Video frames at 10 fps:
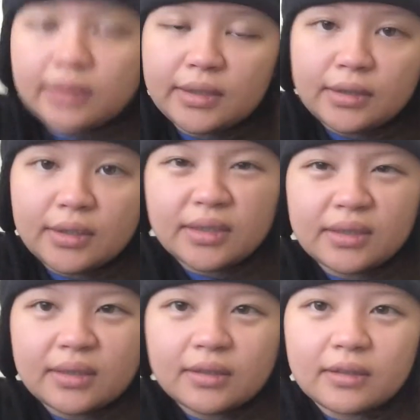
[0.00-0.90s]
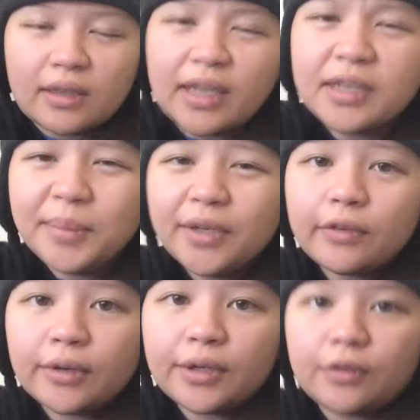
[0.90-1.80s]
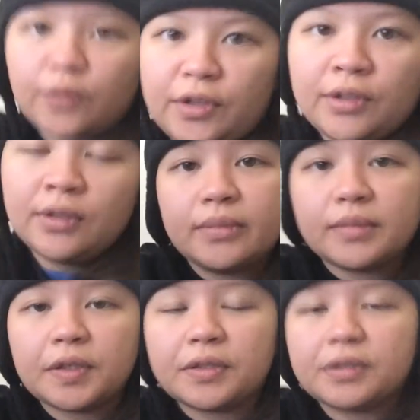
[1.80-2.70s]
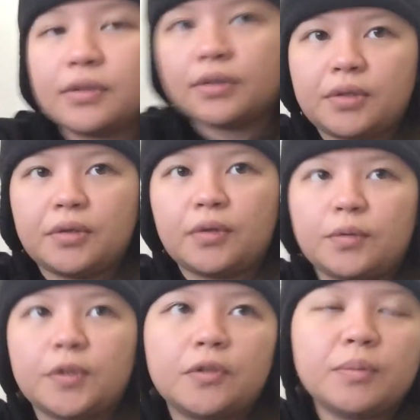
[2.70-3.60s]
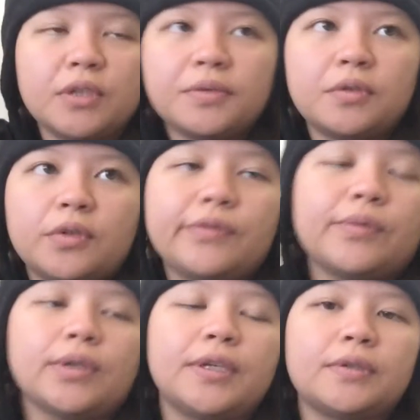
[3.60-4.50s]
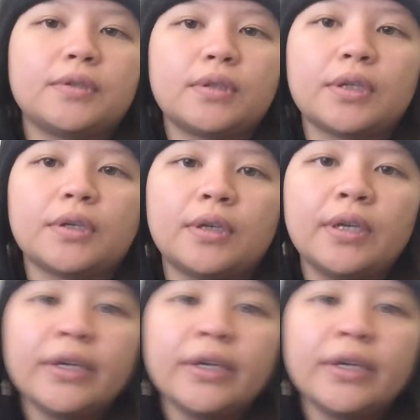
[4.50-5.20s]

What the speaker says: And that can be very annoying, because, you know, sometimes you don't even realize it's there,